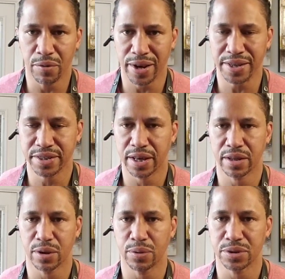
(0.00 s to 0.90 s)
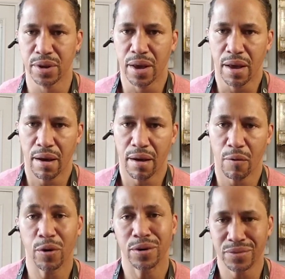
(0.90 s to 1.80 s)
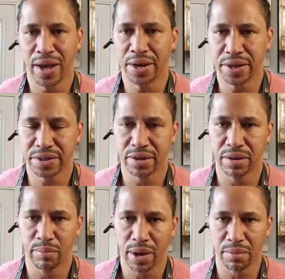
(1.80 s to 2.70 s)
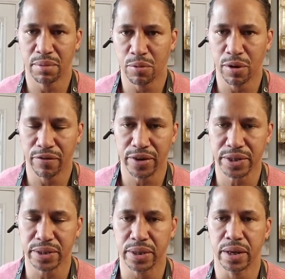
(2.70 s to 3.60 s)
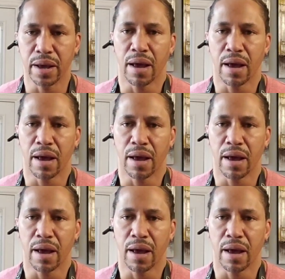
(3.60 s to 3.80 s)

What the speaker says: When I say close, well, not necessarily better, but more efficiently.